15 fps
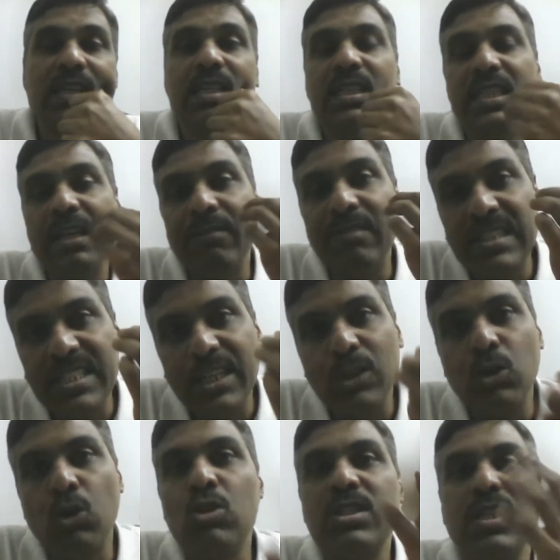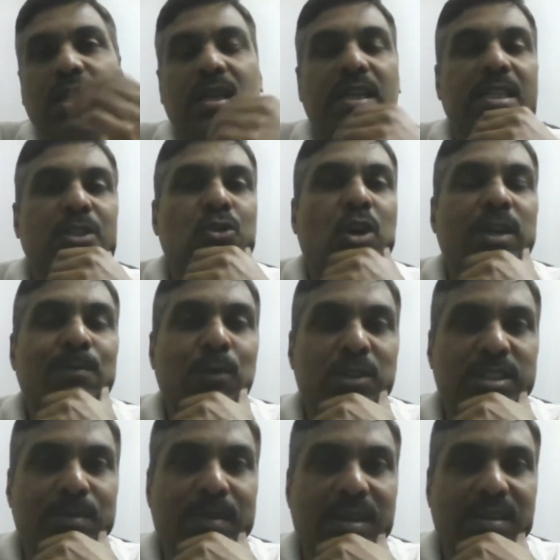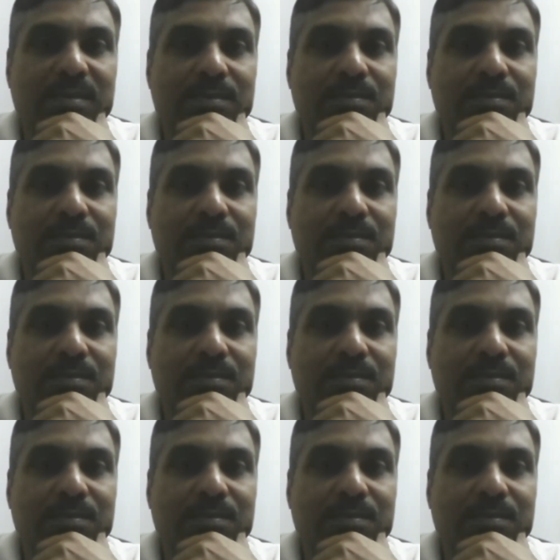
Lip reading: They will say, no, sir, it's not possible.